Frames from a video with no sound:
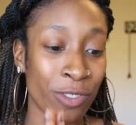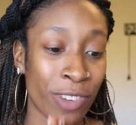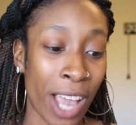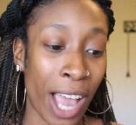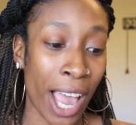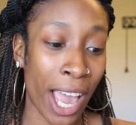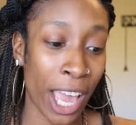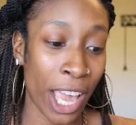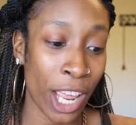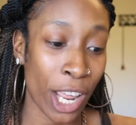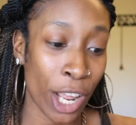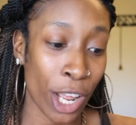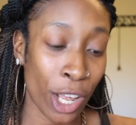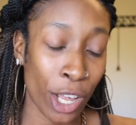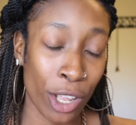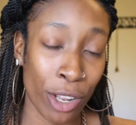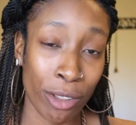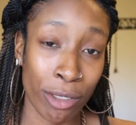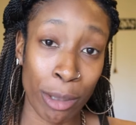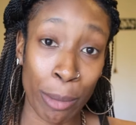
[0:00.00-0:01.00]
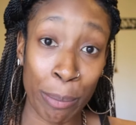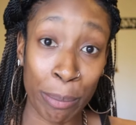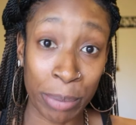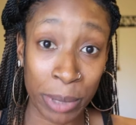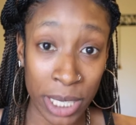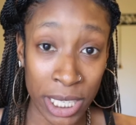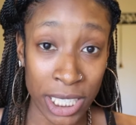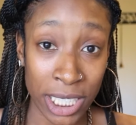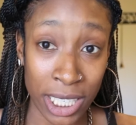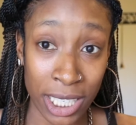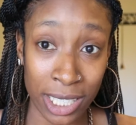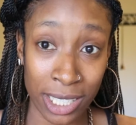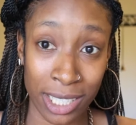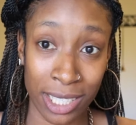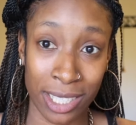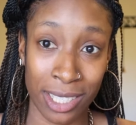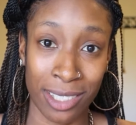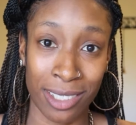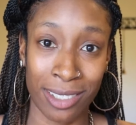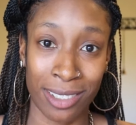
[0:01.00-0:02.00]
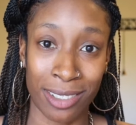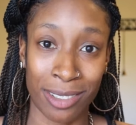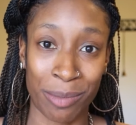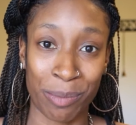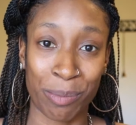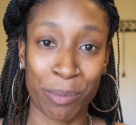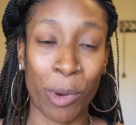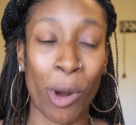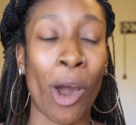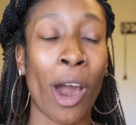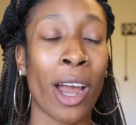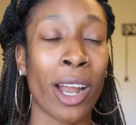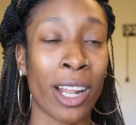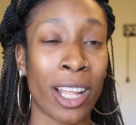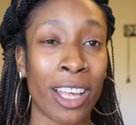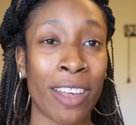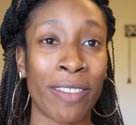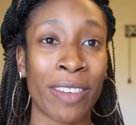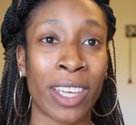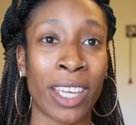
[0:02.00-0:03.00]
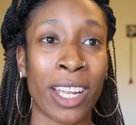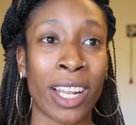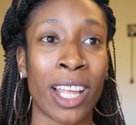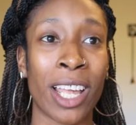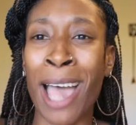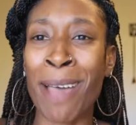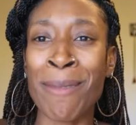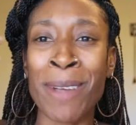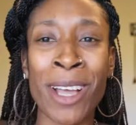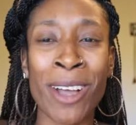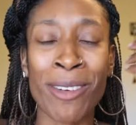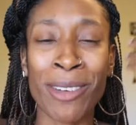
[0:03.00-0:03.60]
got the budget part of it, how am I